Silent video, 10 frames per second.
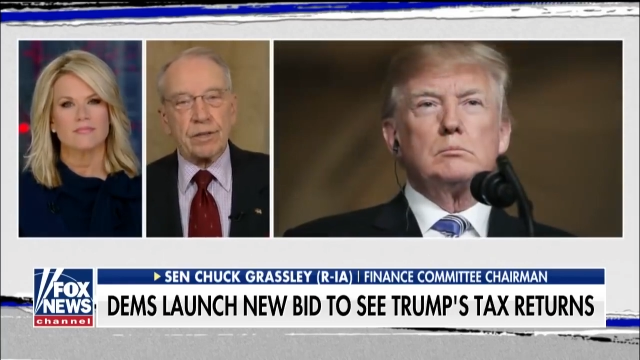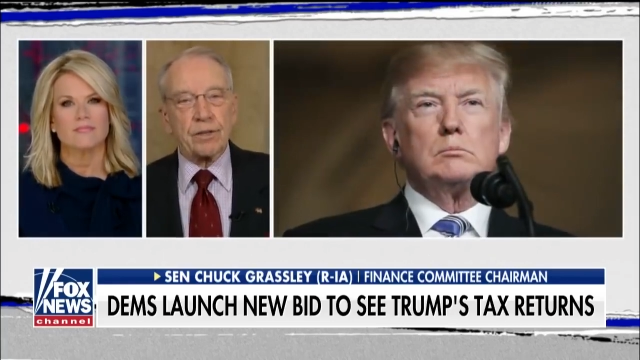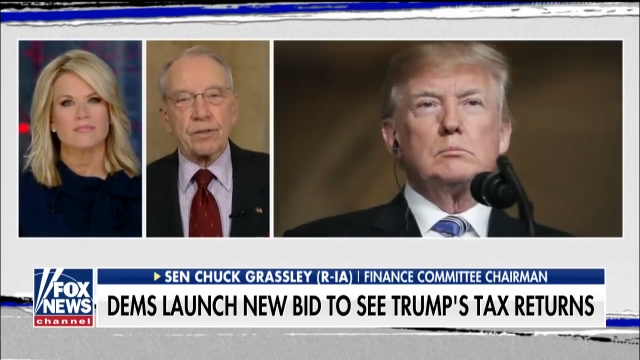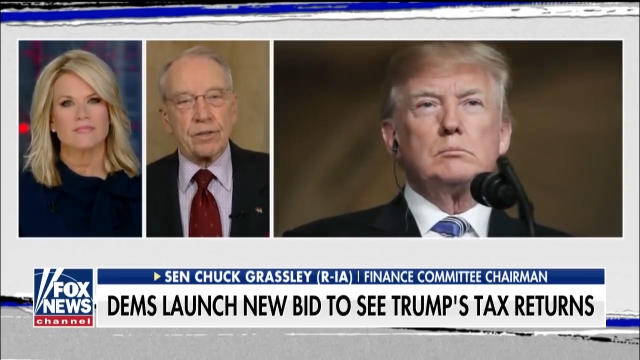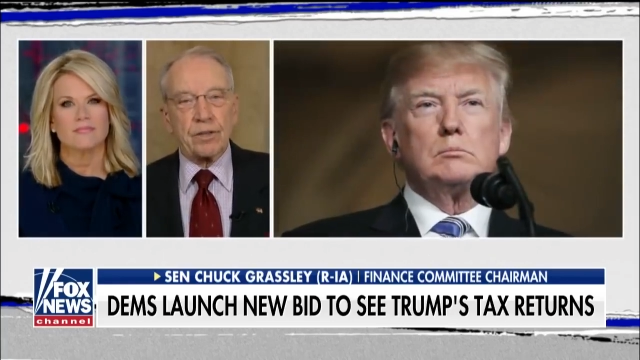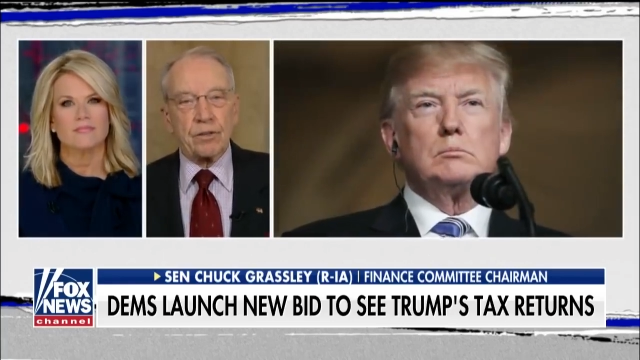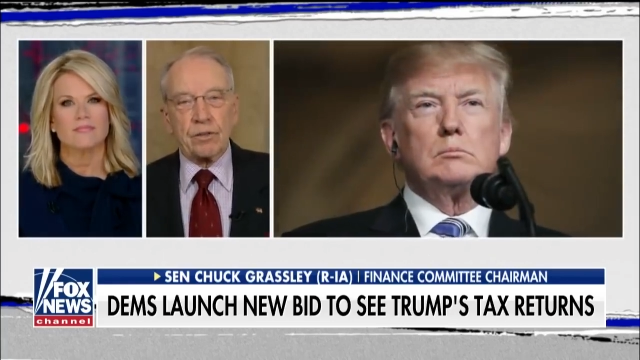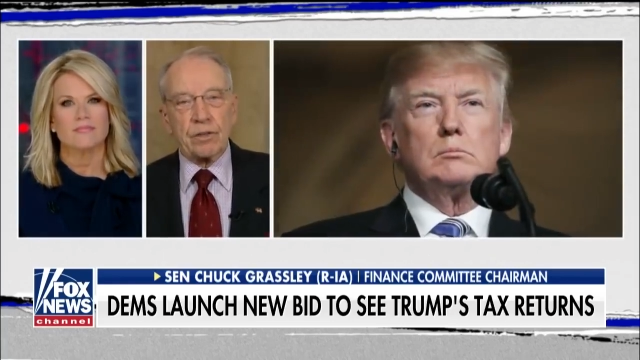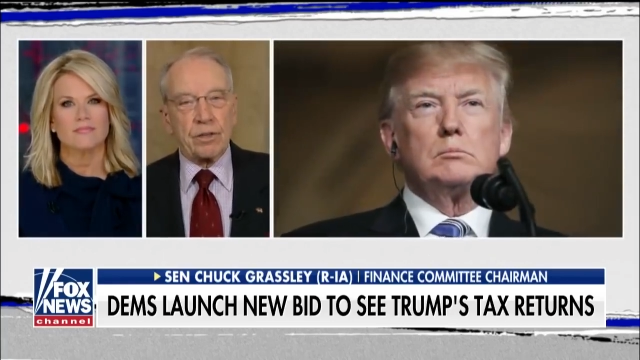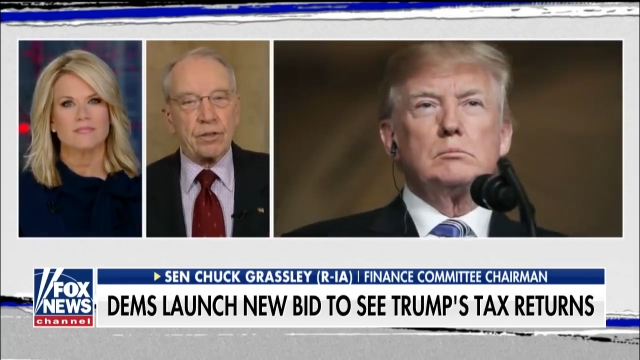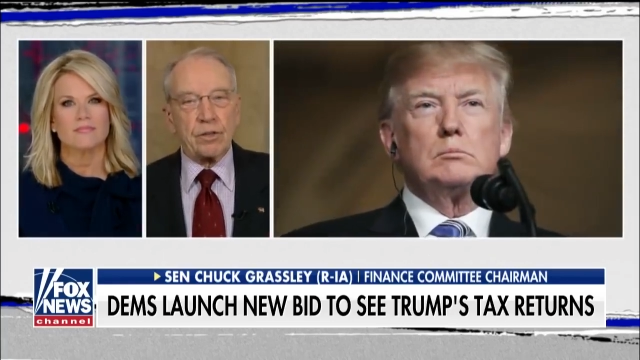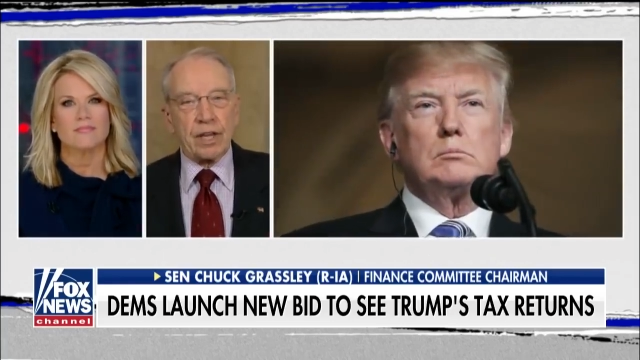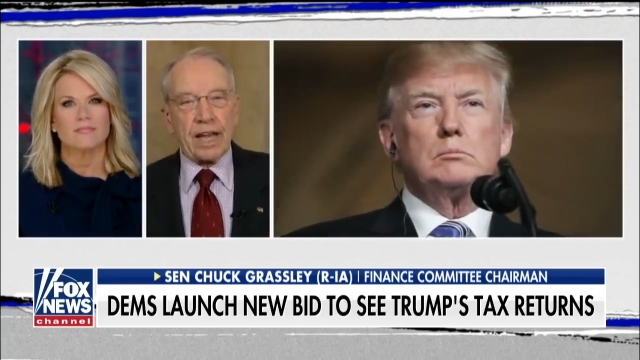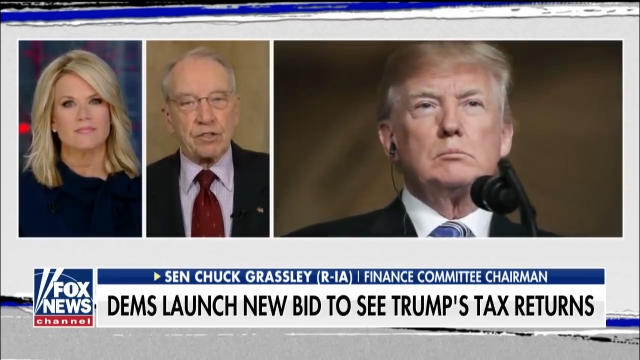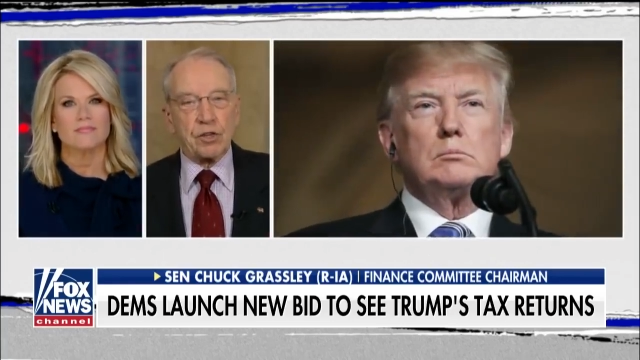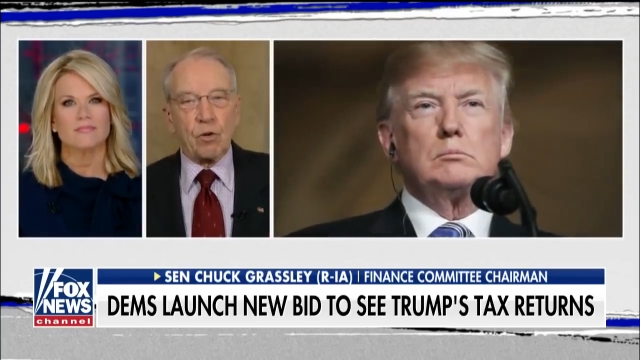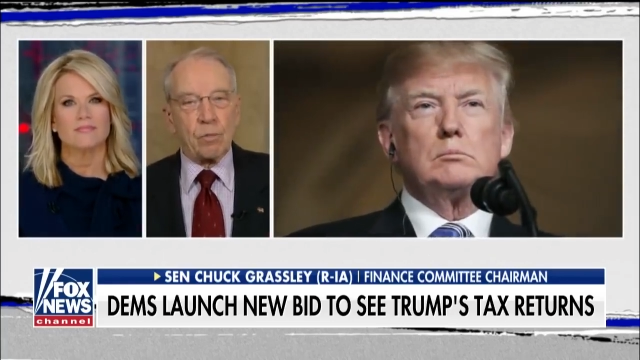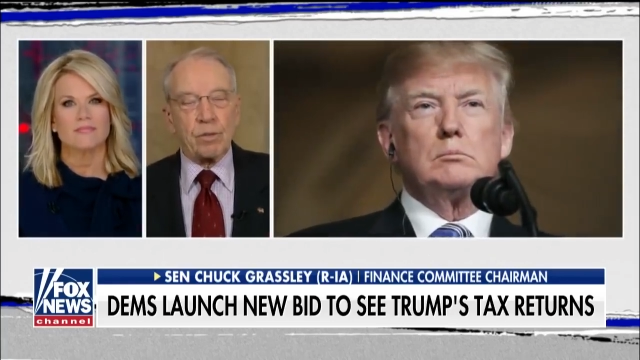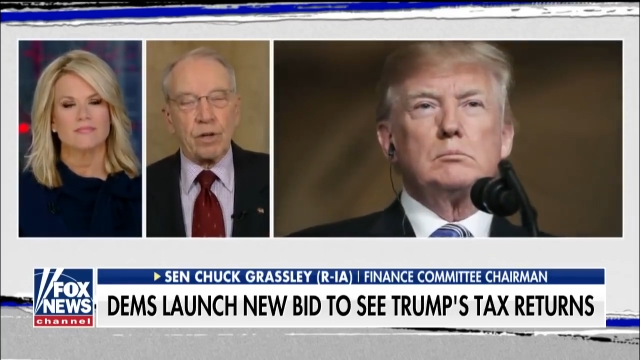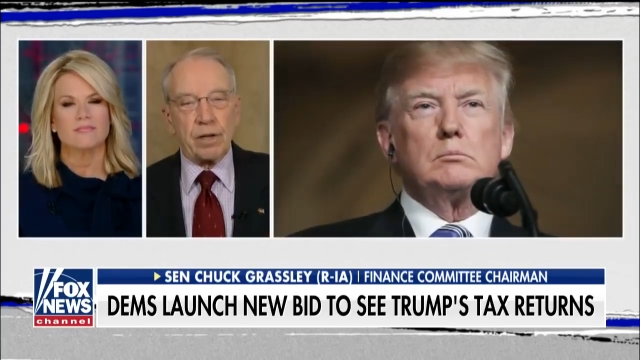Speaker 1: you, you, you can't
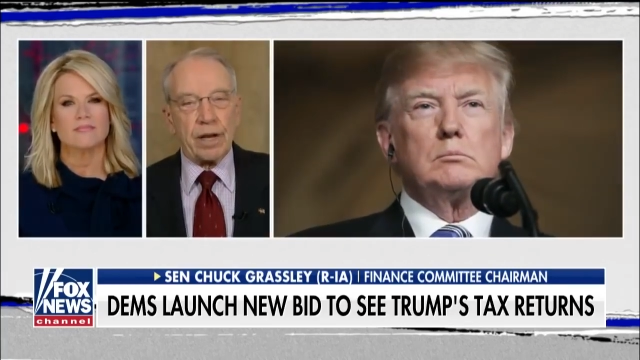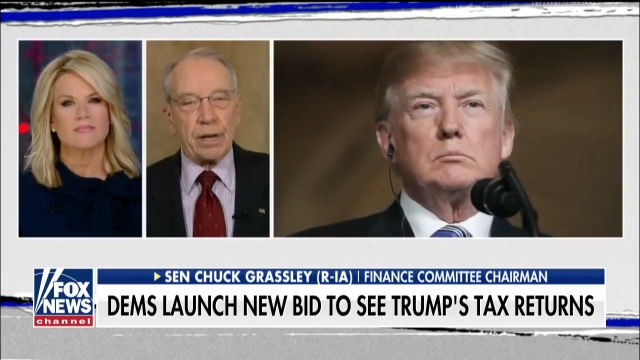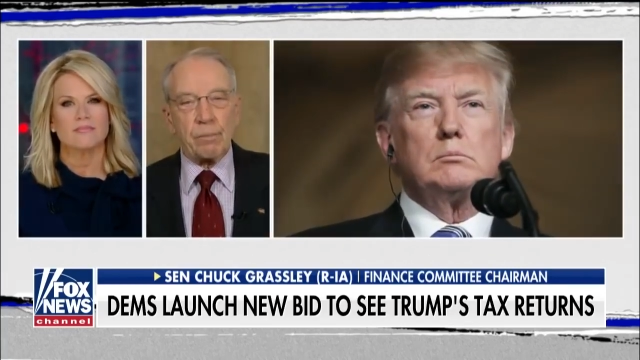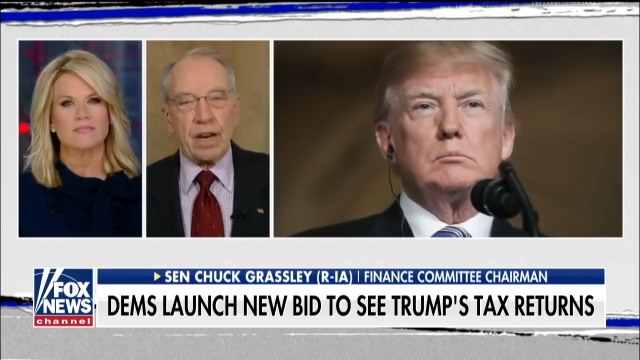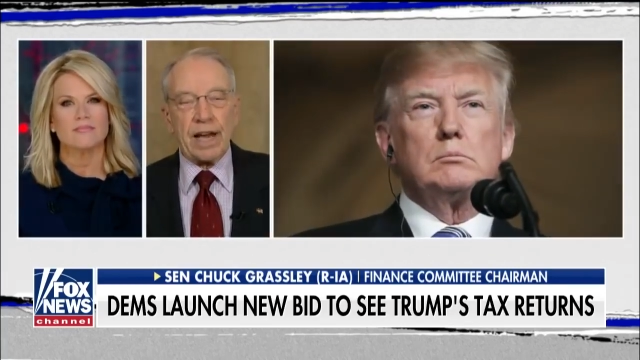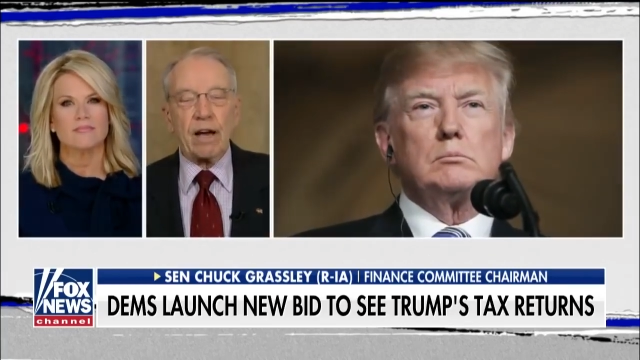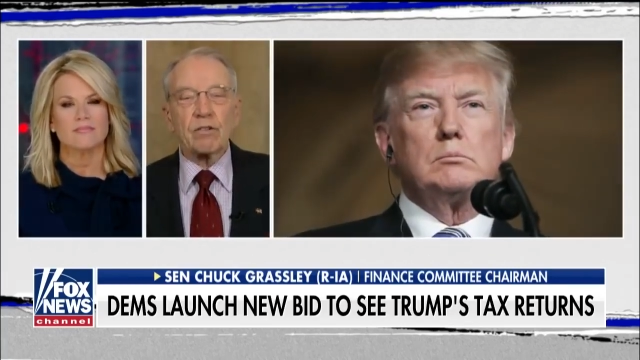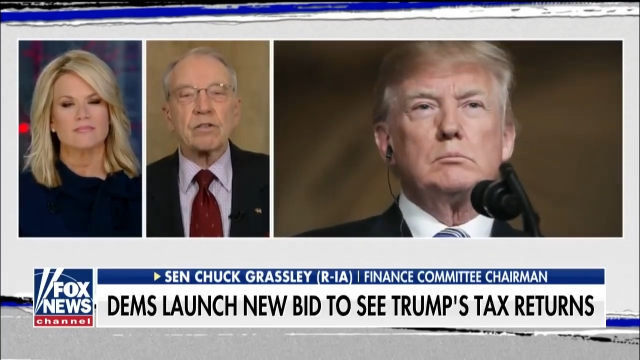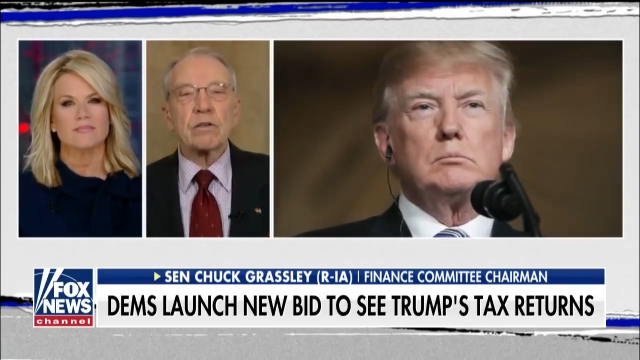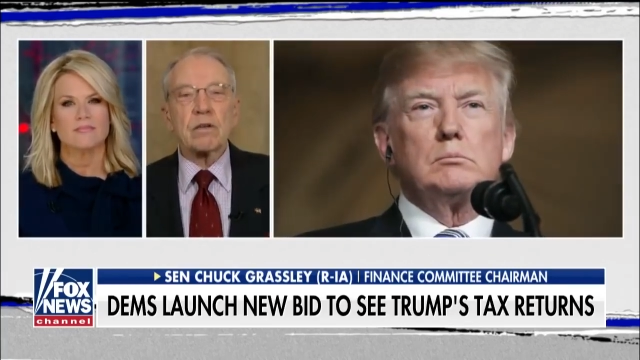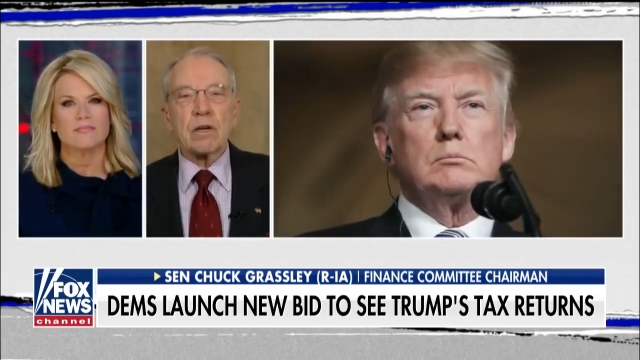show them to anybody else.